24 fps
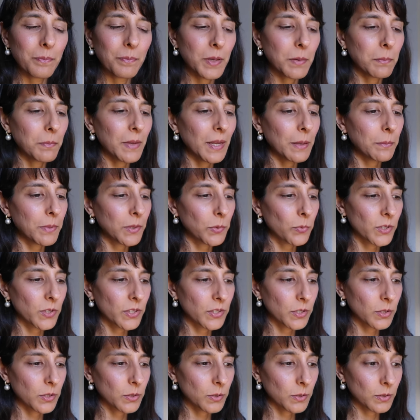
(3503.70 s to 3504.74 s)
but maybe
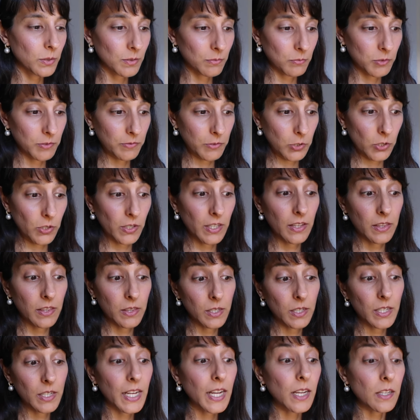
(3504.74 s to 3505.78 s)
with your, and we've got here
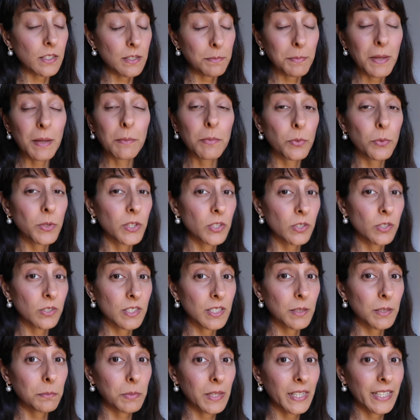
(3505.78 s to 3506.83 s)
third house, maybe with your
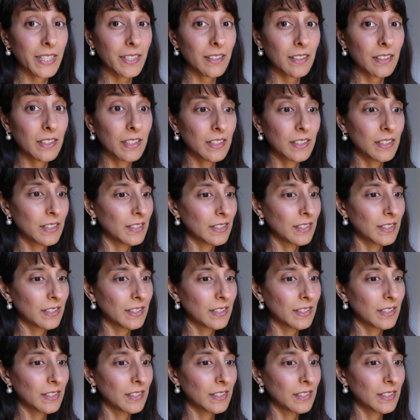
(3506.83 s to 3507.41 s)
sibling,